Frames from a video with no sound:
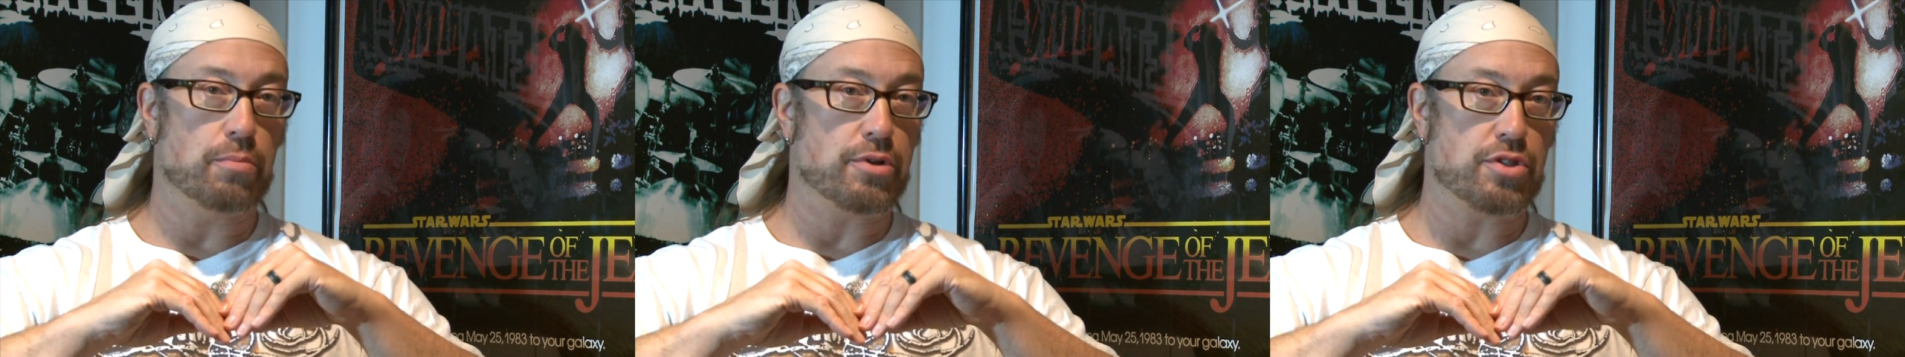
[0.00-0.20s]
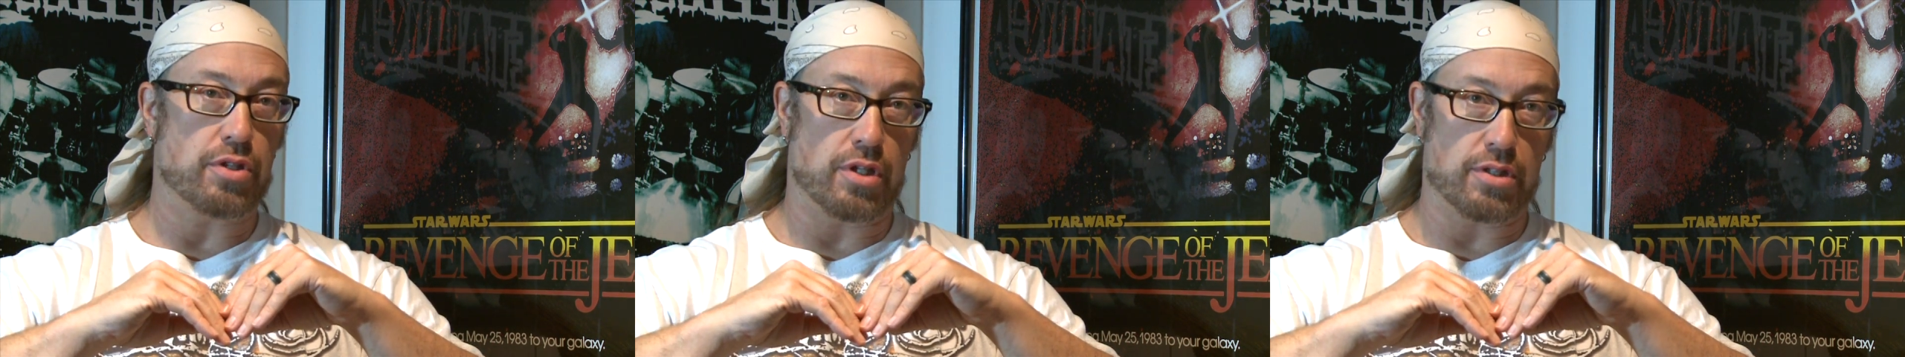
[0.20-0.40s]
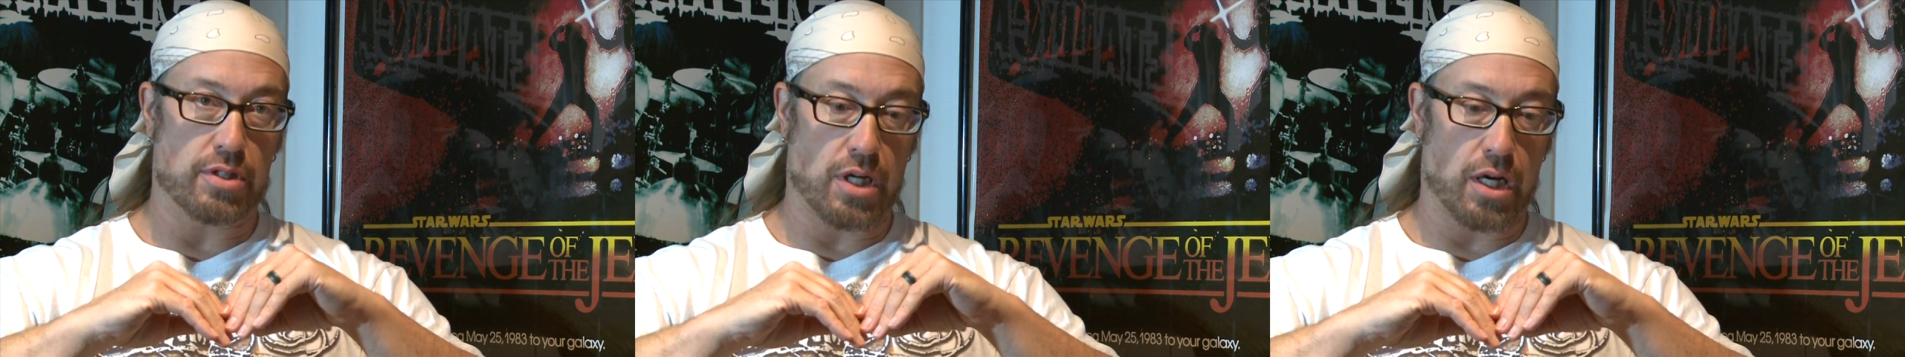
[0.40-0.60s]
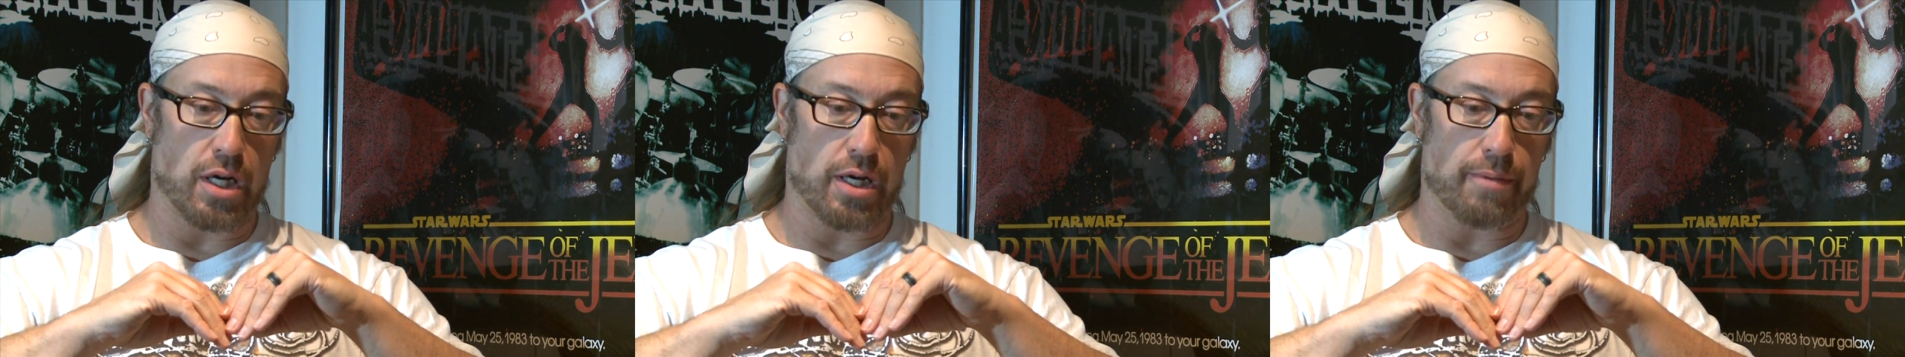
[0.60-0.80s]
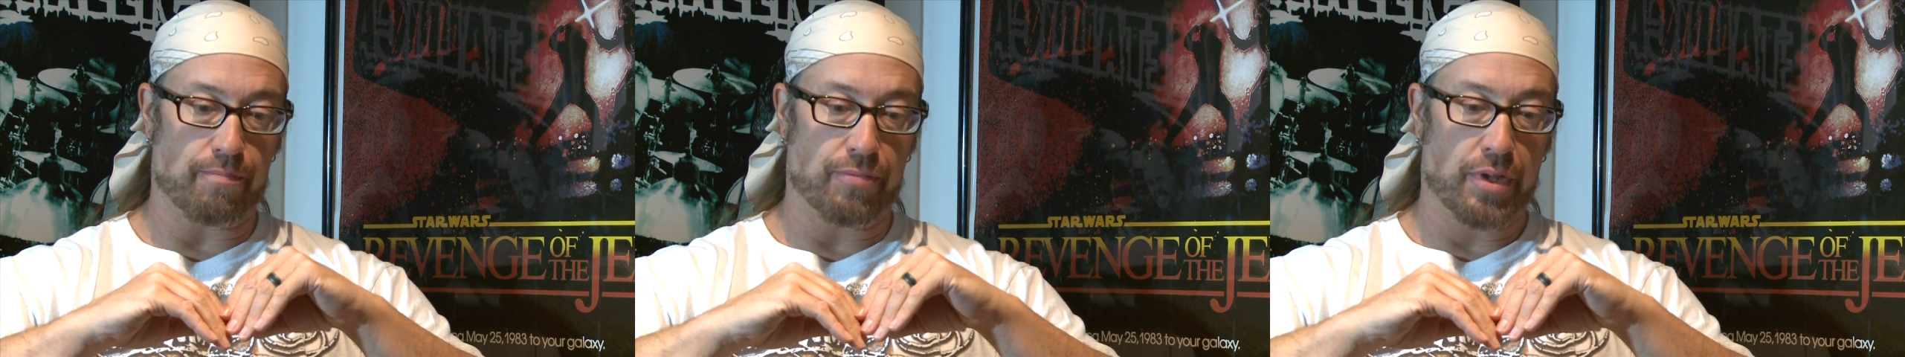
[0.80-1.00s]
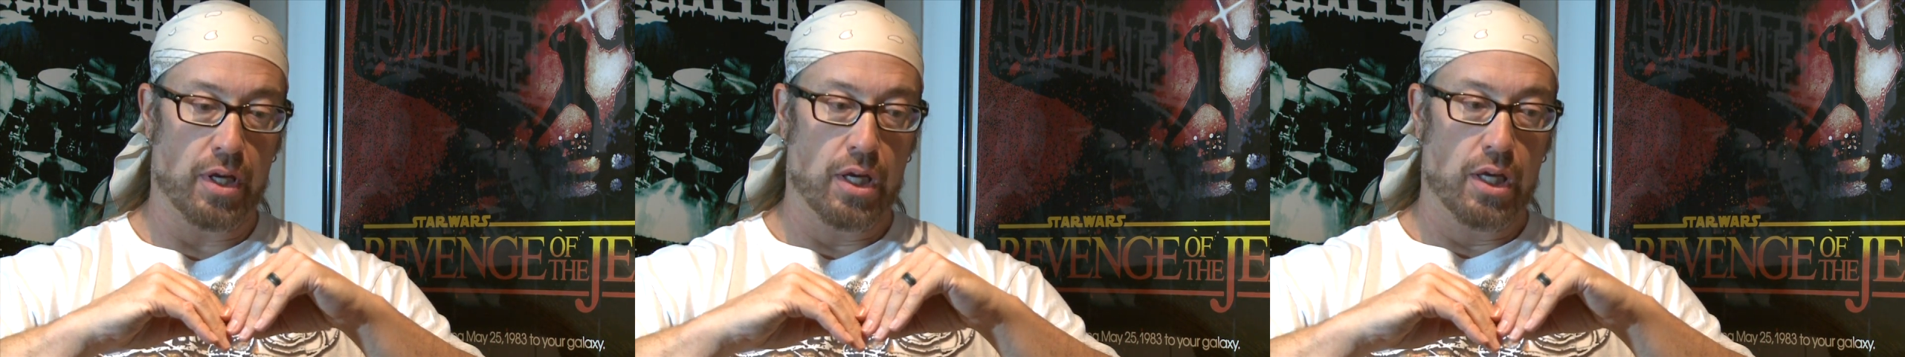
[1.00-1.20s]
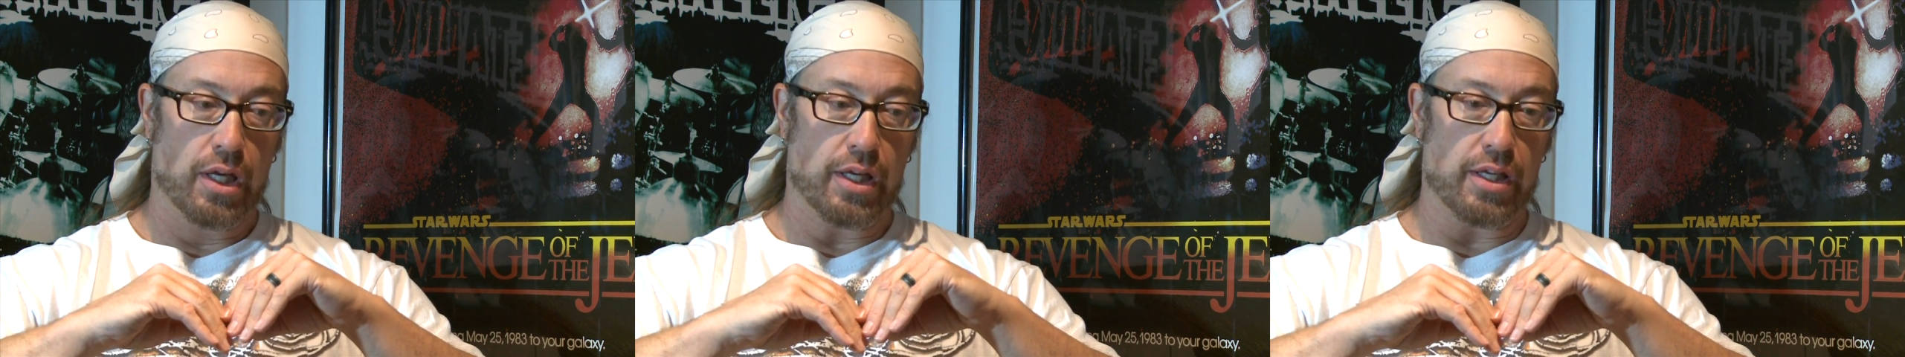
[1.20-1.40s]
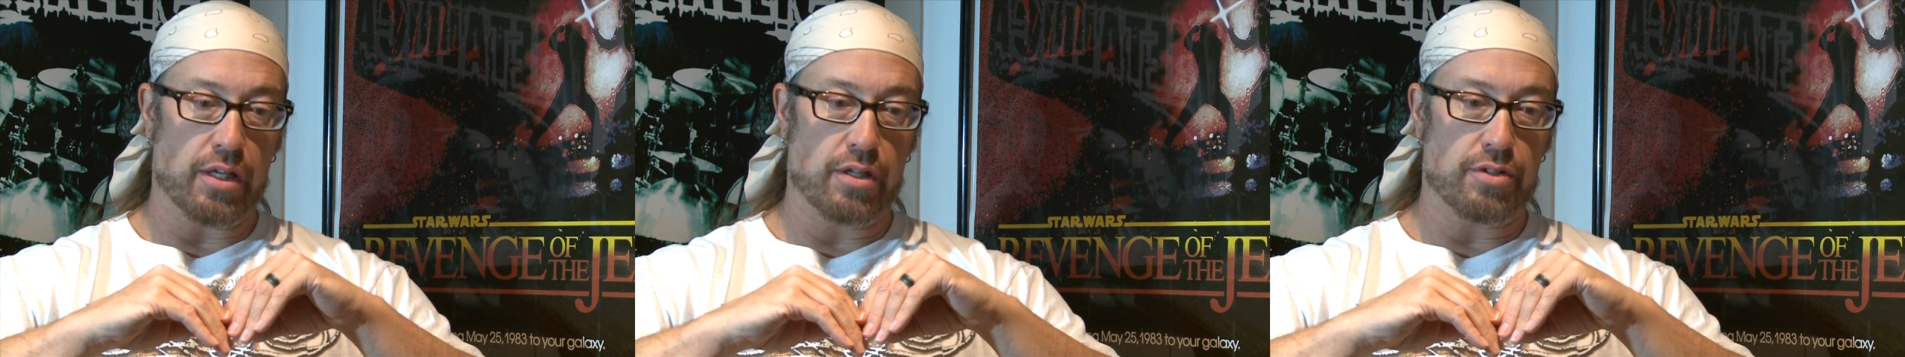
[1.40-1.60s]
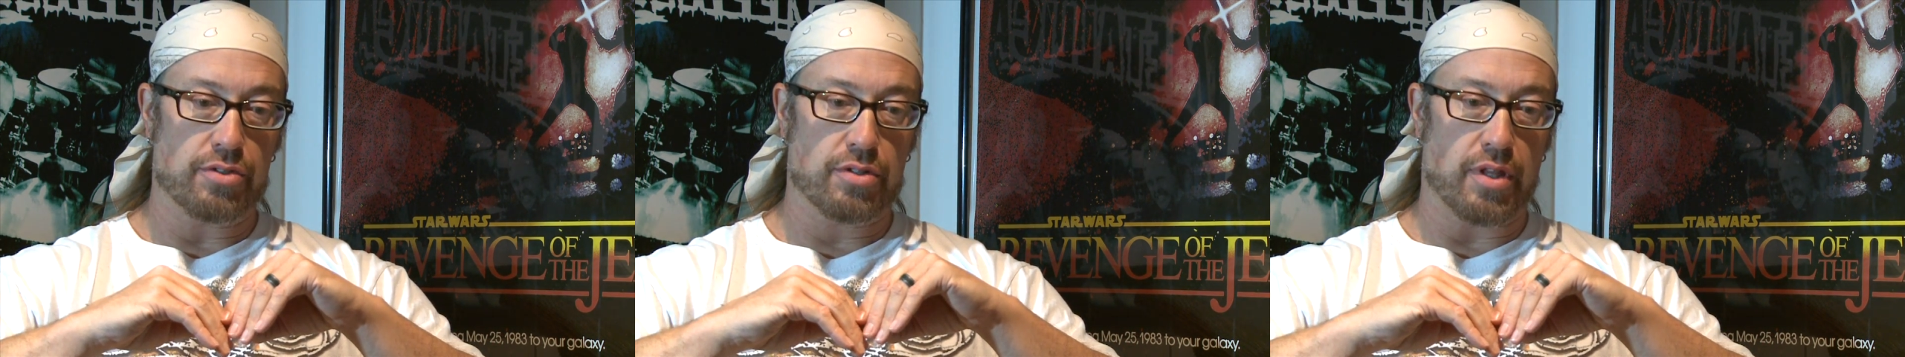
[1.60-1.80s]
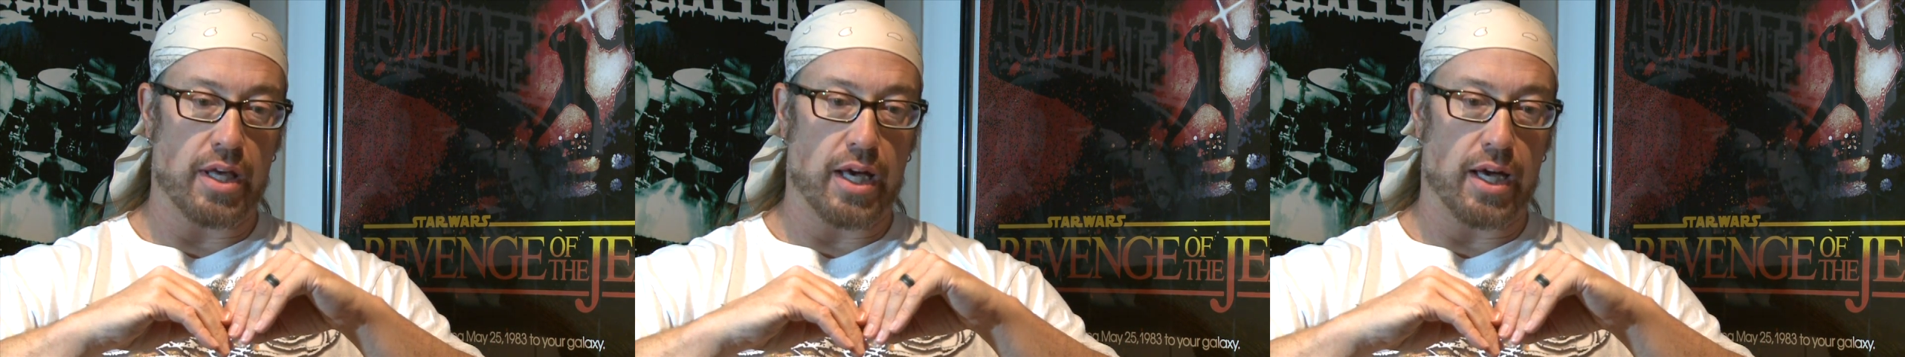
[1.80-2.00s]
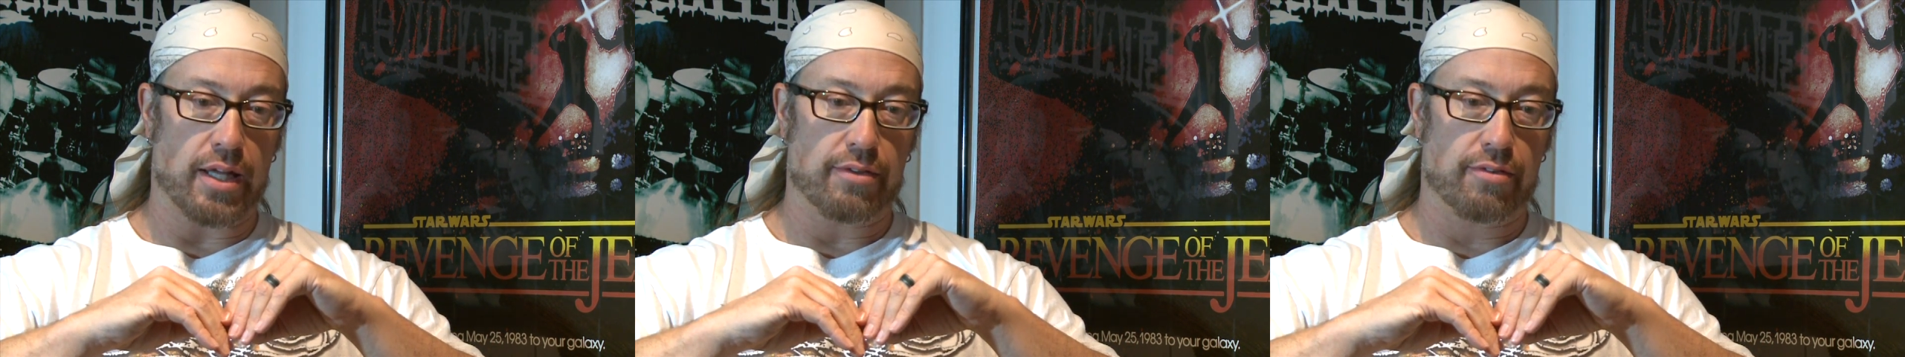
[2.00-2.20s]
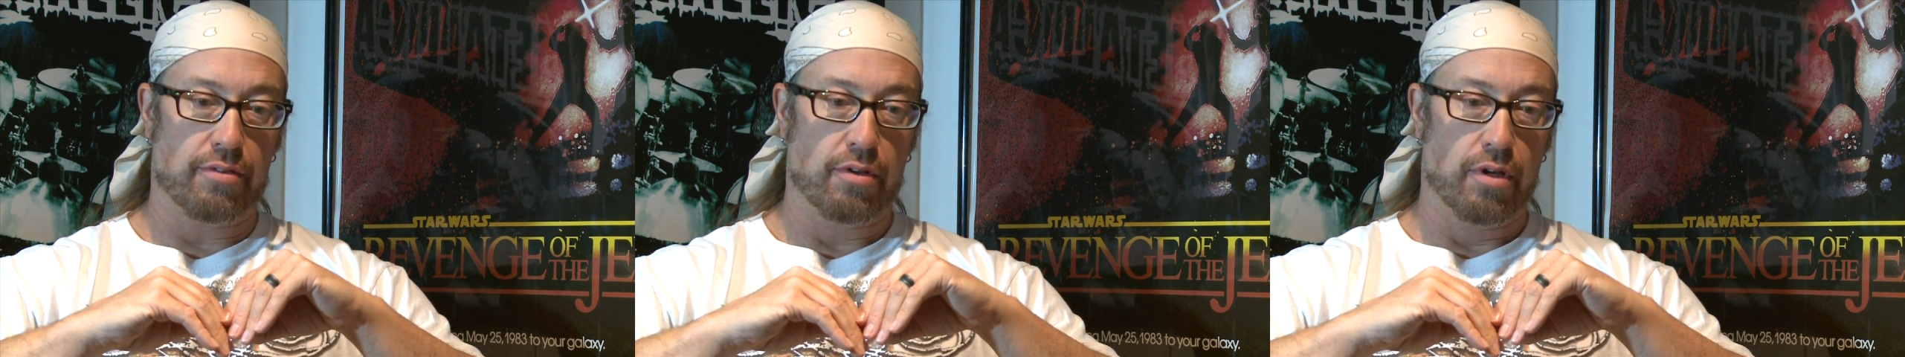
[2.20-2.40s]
much of the time is that